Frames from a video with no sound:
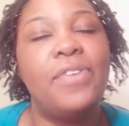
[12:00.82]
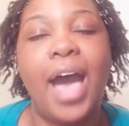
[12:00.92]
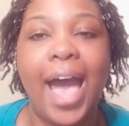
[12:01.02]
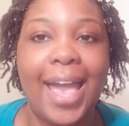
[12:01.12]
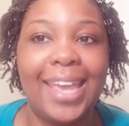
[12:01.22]

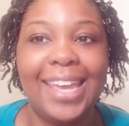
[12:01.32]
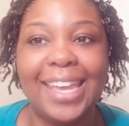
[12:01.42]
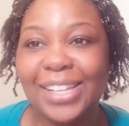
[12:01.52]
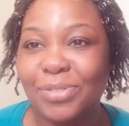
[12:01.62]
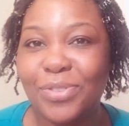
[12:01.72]
if I
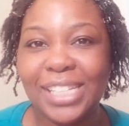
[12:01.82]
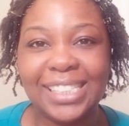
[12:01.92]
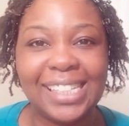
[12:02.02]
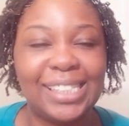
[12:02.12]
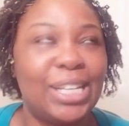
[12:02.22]

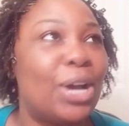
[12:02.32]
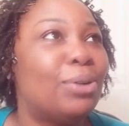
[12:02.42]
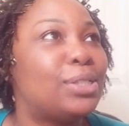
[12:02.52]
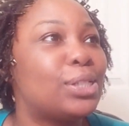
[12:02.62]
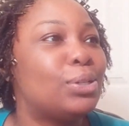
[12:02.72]
would just
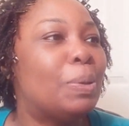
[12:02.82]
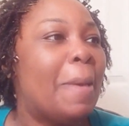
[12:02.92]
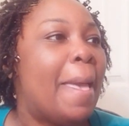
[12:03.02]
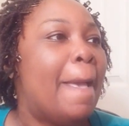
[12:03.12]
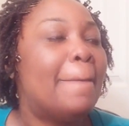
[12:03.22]
go
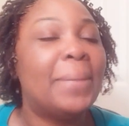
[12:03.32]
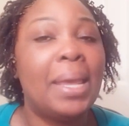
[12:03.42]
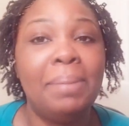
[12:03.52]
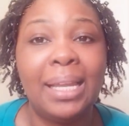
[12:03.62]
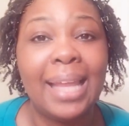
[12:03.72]
to
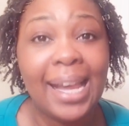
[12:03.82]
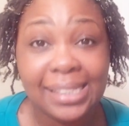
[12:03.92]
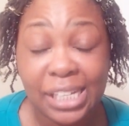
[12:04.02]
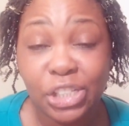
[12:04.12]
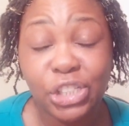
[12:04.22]
maybe a
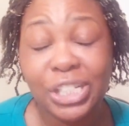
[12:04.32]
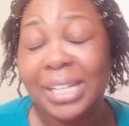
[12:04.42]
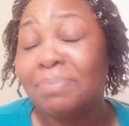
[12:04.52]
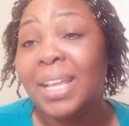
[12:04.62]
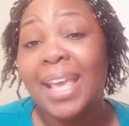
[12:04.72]

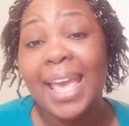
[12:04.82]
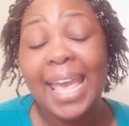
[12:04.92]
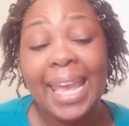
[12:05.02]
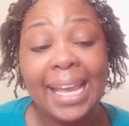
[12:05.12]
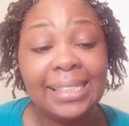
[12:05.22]
loctician
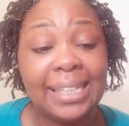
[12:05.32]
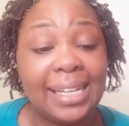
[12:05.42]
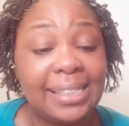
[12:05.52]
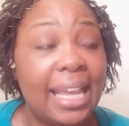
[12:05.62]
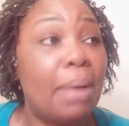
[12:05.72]
and
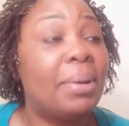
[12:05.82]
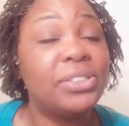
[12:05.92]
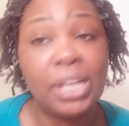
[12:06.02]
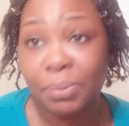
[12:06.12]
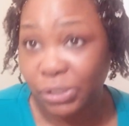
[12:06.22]
see how
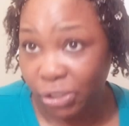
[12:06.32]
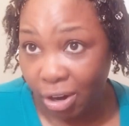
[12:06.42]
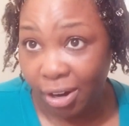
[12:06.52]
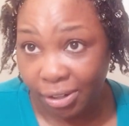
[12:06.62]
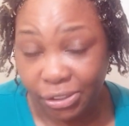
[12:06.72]
much they would
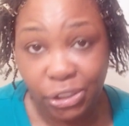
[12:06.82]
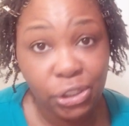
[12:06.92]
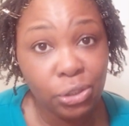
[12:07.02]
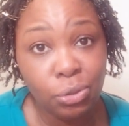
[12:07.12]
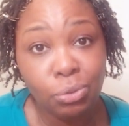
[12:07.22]

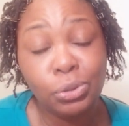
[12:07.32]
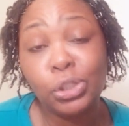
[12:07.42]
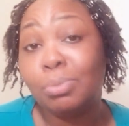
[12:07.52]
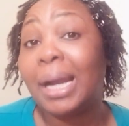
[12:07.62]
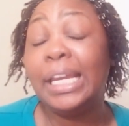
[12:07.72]
charge
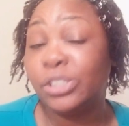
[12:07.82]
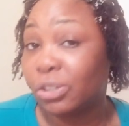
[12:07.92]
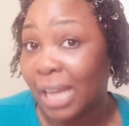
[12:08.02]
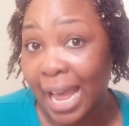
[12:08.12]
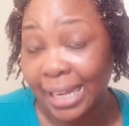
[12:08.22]
to do my
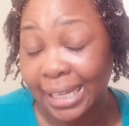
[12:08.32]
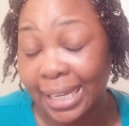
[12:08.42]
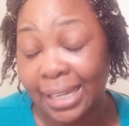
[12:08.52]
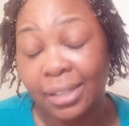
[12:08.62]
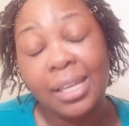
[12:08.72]

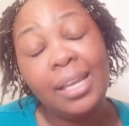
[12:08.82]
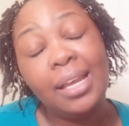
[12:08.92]
interlocking,